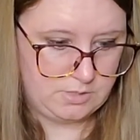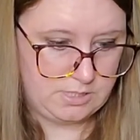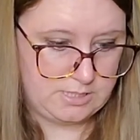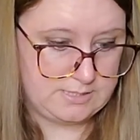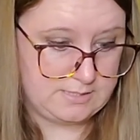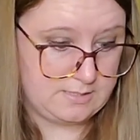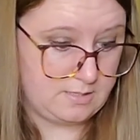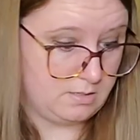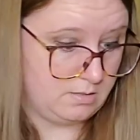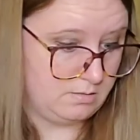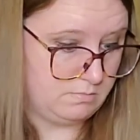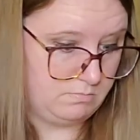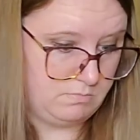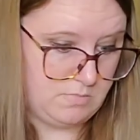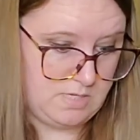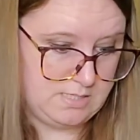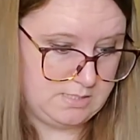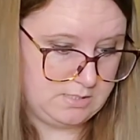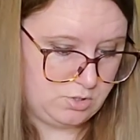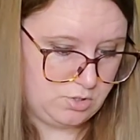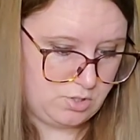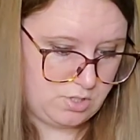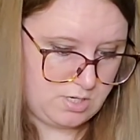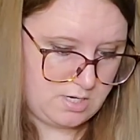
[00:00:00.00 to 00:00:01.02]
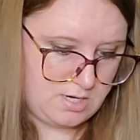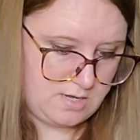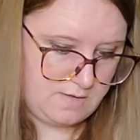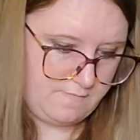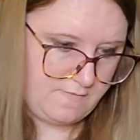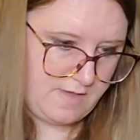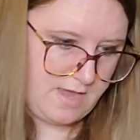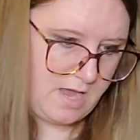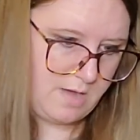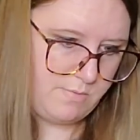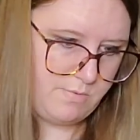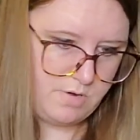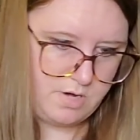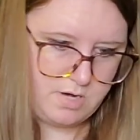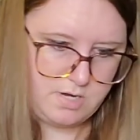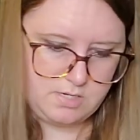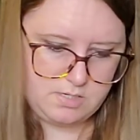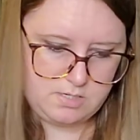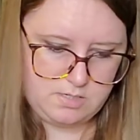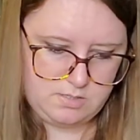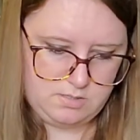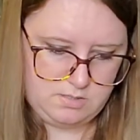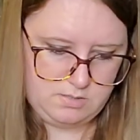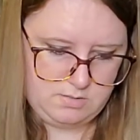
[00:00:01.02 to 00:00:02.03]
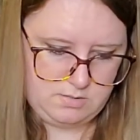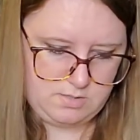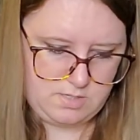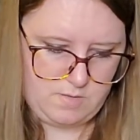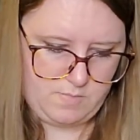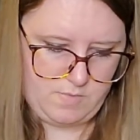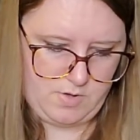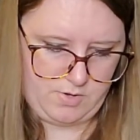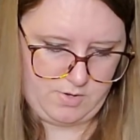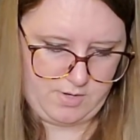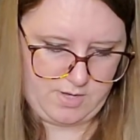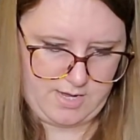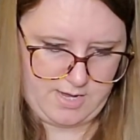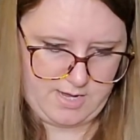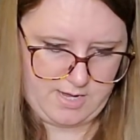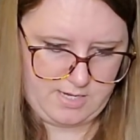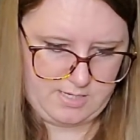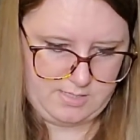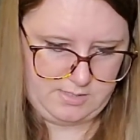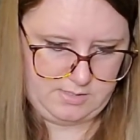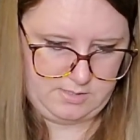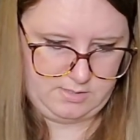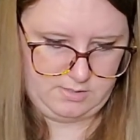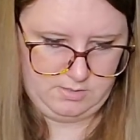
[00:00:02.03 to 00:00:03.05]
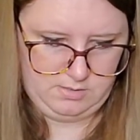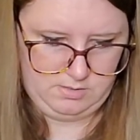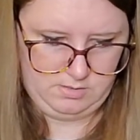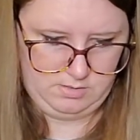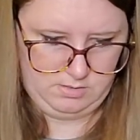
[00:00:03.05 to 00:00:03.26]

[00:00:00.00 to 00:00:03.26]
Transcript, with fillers: It's a mystery fabric. Come on, guys.